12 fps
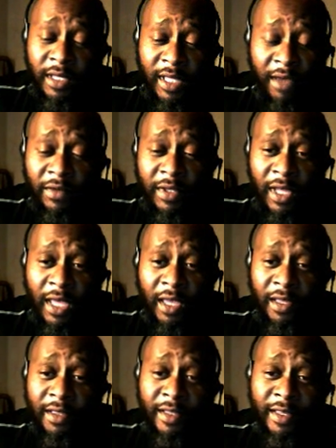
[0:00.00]
and
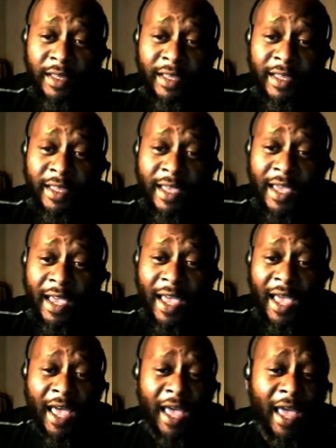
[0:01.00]
I've seen her in
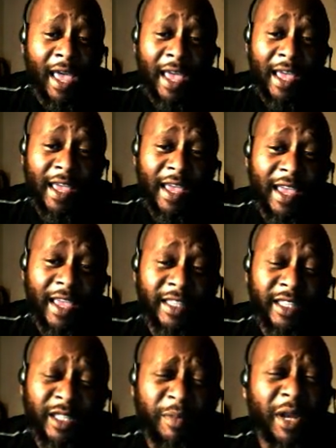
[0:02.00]
other interrogations.